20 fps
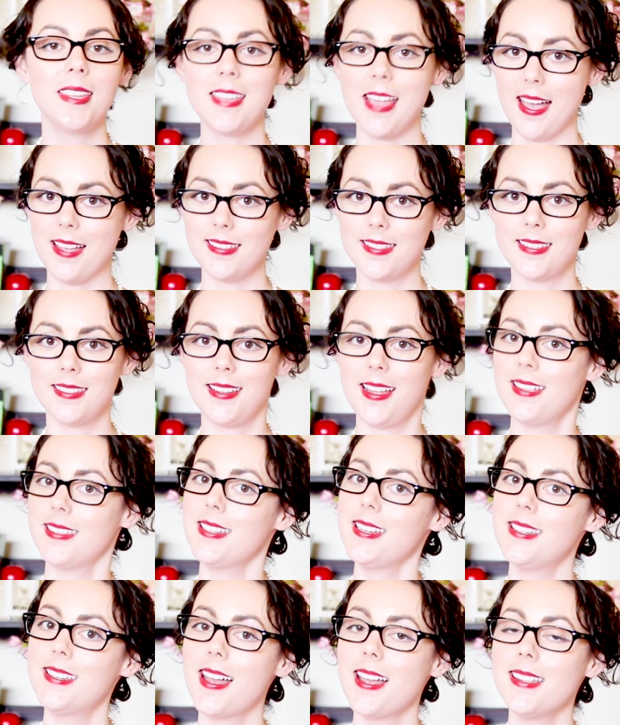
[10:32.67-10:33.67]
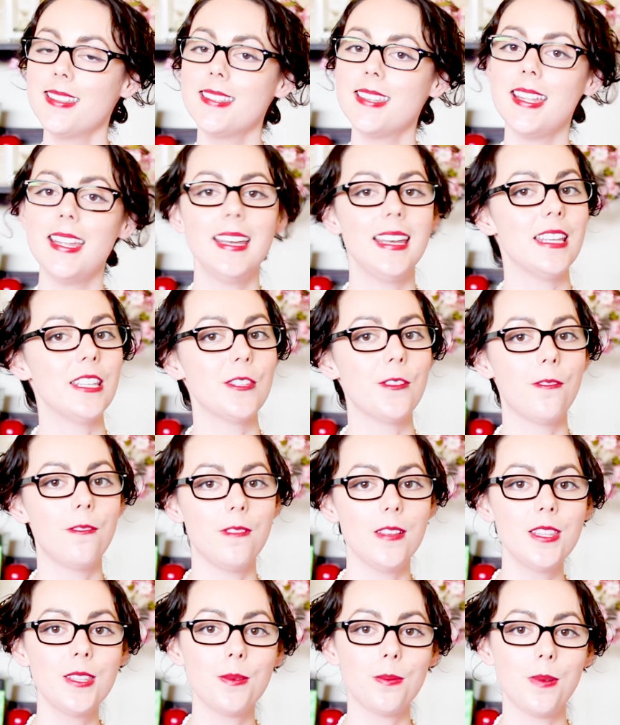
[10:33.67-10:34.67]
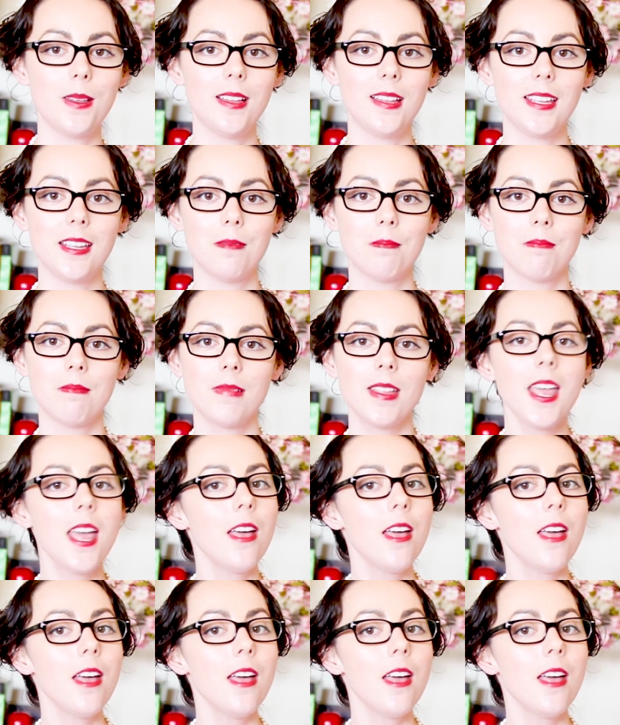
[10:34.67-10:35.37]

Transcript: Yes. Yes, he does. It is Fitzwilliam.